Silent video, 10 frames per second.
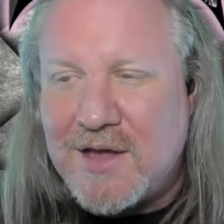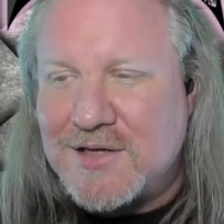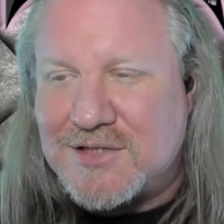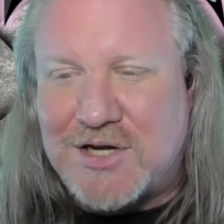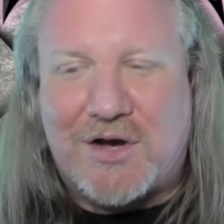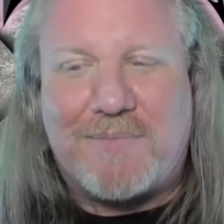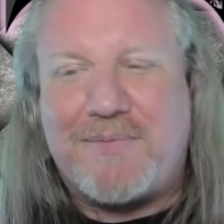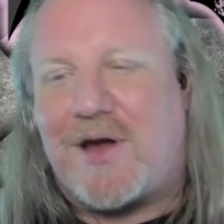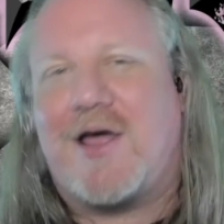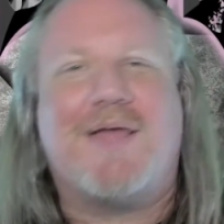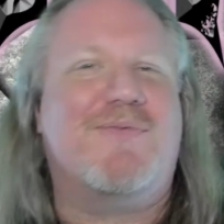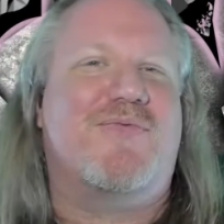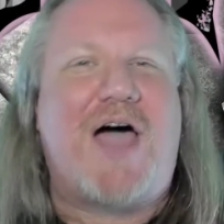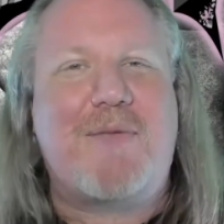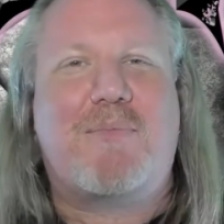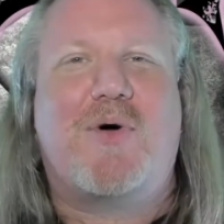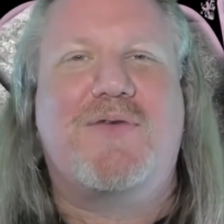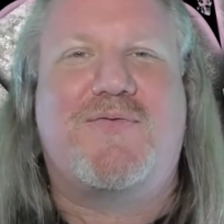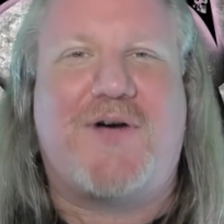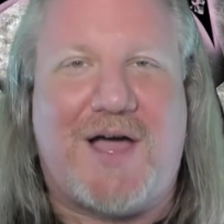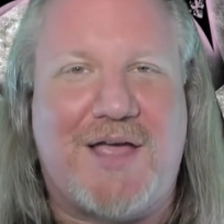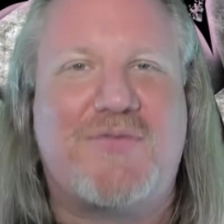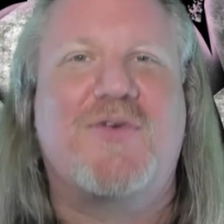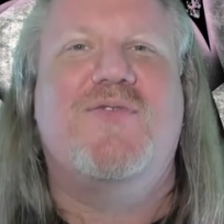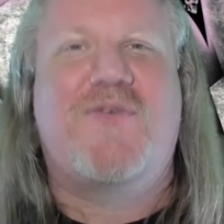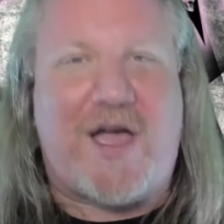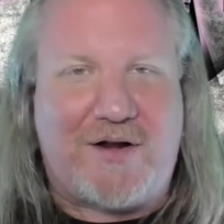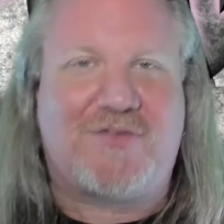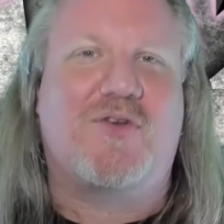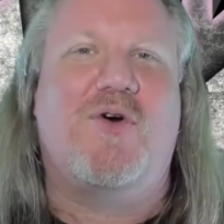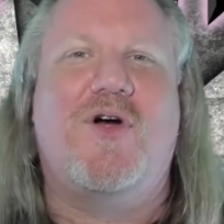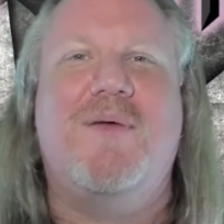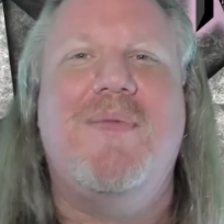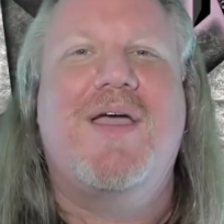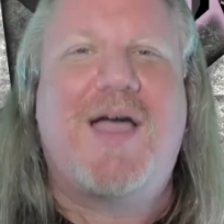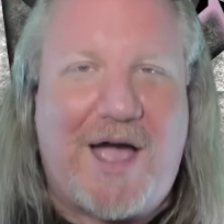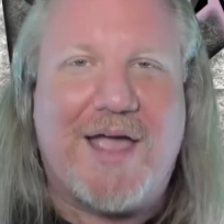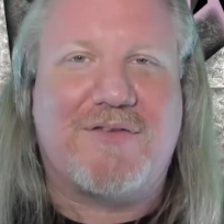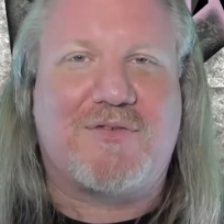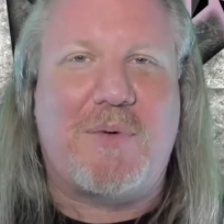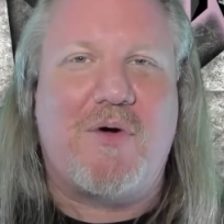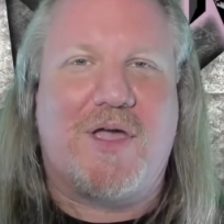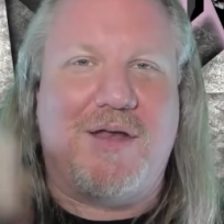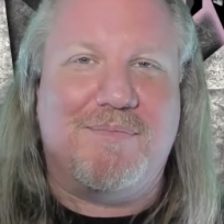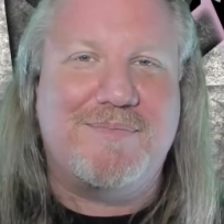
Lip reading: So, all right, 5.5, final score. I have spoken.